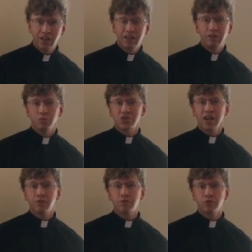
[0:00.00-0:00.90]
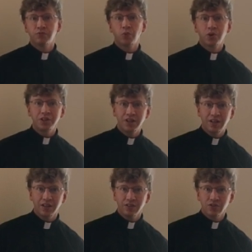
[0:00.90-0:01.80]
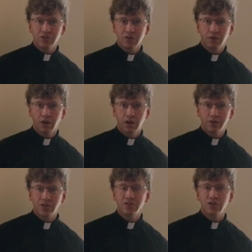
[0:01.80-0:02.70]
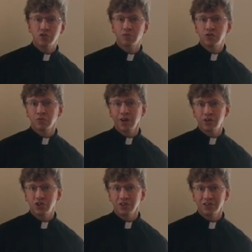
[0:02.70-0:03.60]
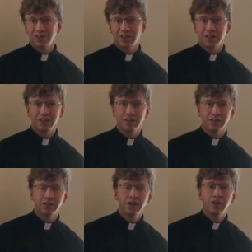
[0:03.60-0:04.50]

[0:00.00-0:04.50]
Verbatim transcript: It was after 40 days uh, since his resurrection that he had